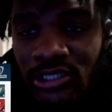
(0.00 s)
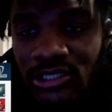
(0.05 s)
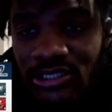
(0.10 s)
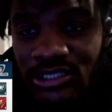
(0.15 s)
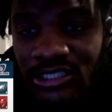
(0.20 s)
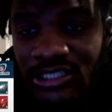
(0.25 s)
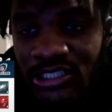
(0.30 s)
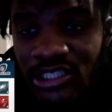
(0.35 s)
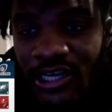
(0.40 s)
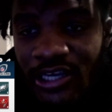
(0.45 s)

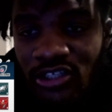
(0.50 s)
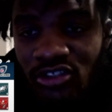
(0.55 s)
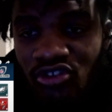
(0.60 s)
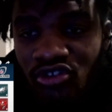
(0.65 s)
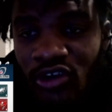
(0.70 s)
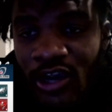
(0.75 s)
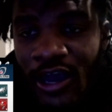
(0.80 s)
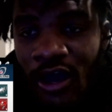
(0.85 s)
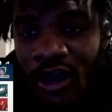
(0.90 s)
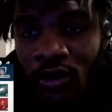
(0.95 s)
C.J.
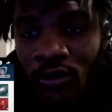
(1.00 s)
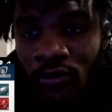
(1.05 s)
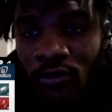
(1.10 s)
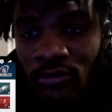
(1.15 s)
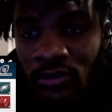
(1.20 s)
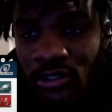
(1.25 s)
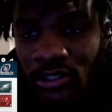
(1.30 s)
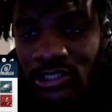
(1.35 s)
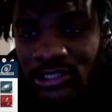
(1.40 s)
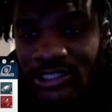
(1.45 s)
Stroud,
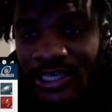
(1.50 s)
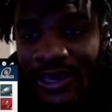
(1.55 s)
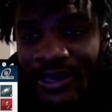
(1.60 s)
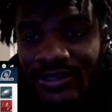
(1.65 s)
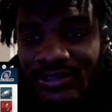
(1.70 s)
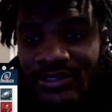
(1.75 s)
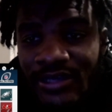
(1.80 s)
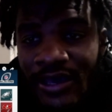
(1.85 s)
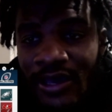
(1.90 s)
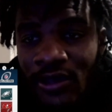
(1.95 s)

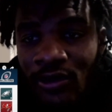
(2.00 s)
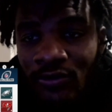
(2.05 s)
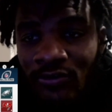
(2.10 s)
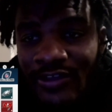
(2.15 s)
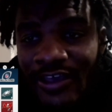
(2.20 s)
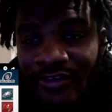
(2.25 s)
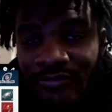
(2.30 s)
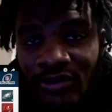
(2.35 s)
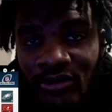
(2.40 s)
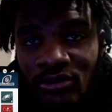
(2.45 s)
Tank Dell,
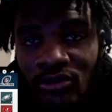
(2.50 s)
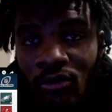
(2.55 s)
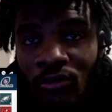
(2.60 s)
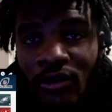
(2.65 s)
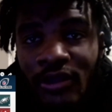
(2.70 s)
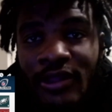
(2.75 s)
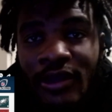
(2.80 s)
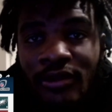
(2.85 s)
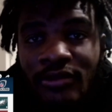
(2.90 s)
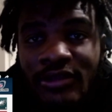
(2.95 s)
they've been
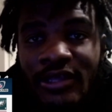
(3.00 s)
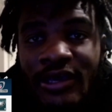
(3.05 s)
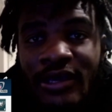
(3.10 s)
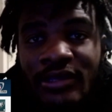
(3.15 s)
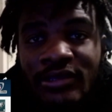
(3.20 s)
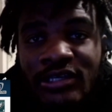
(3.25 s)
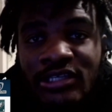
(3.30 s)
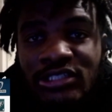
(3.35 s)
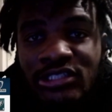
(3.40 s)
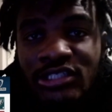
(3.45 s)
doing their
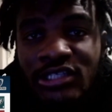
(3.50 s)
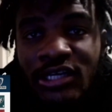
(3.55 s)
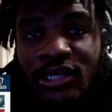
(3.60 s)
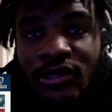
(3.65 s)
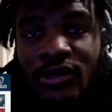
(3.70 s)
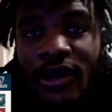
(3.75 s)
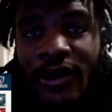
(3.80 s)
thing this year.